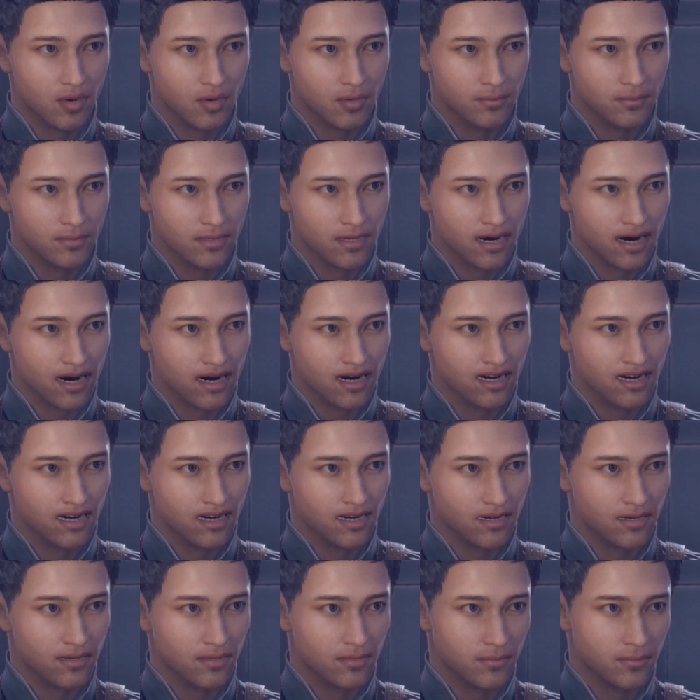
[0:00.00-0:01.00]
Oh
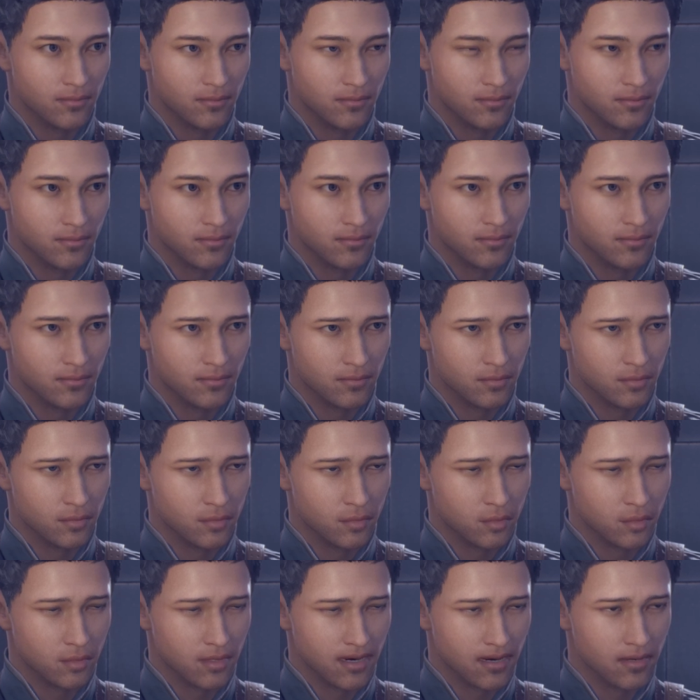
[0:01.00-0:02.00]
my.
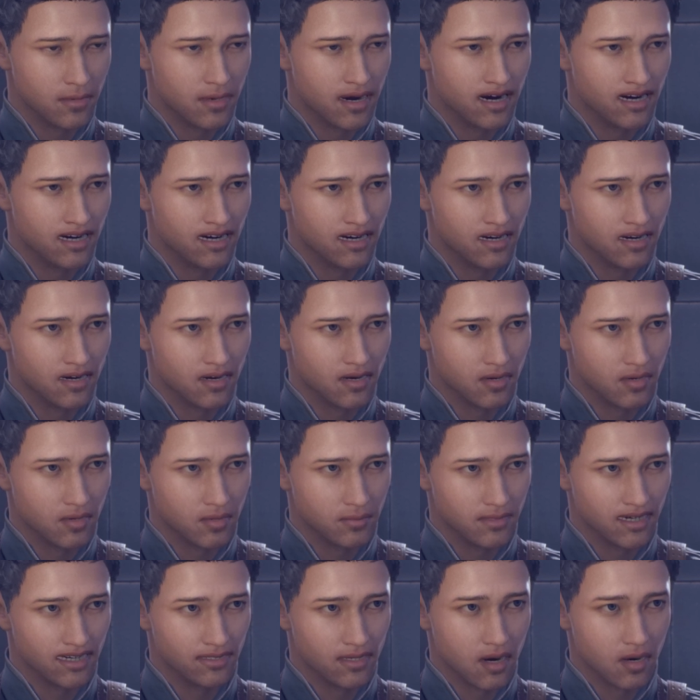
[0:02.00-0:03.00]
Well, I
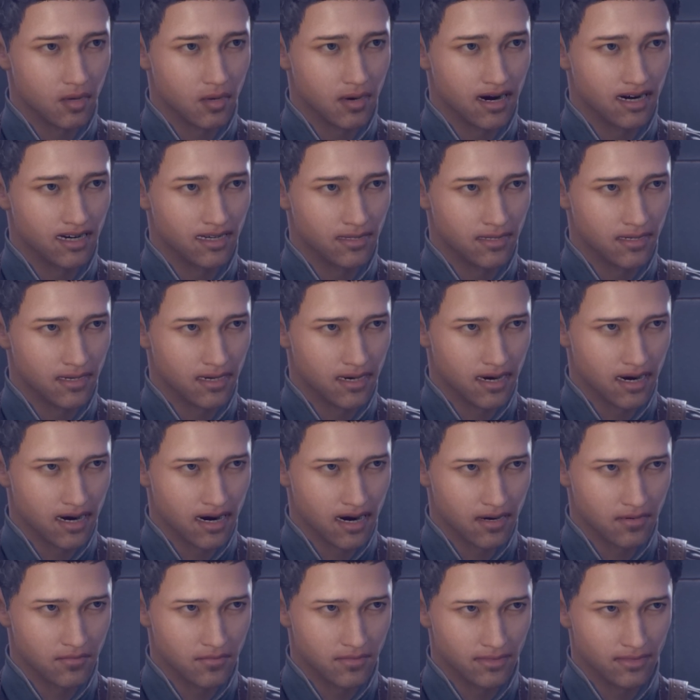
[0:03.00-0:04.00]
hope he's all right.
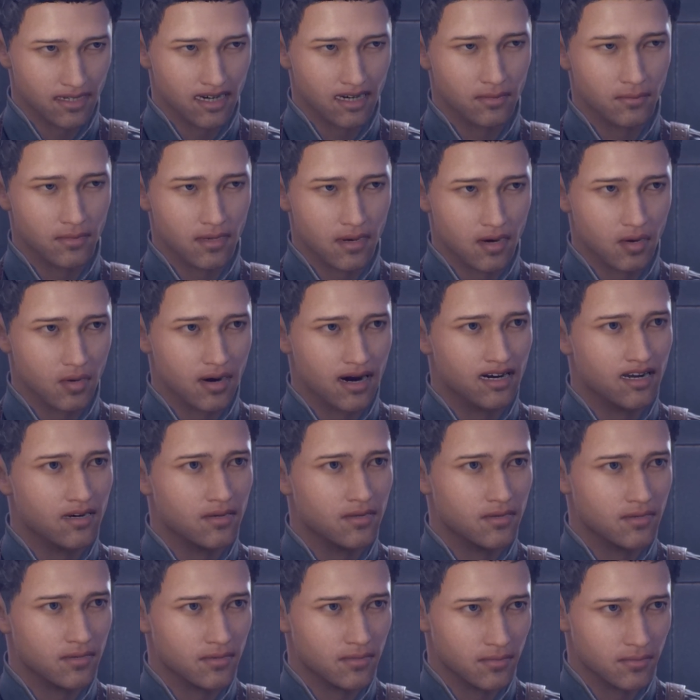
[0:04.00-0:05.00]
Haven't seen him in a while.